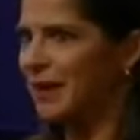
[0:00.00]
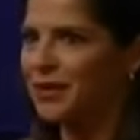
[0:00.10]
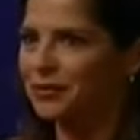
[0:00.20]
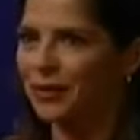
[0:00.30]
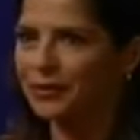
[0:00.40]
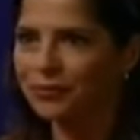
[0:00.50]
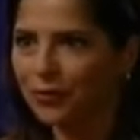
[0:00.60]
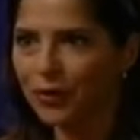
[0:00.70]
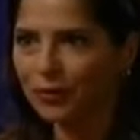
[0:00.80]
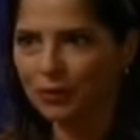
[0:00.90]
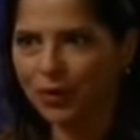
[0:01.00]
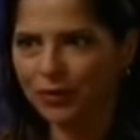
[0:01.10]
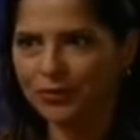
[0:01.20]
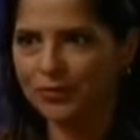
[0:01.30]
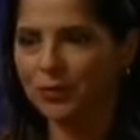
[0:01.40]
make a run for it
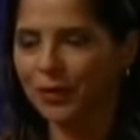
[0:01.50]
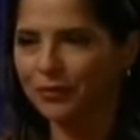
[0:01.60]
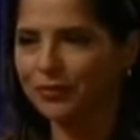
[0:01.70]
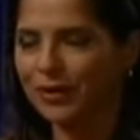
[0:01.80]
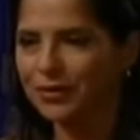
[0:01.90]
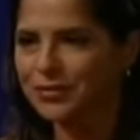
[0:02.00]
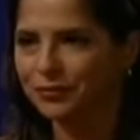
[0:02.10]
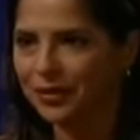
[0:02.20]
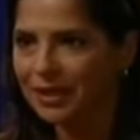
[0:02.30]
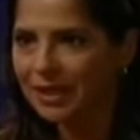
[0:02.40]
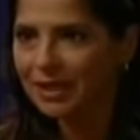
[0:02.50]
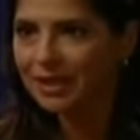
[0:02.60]
while Franco's free? Okay,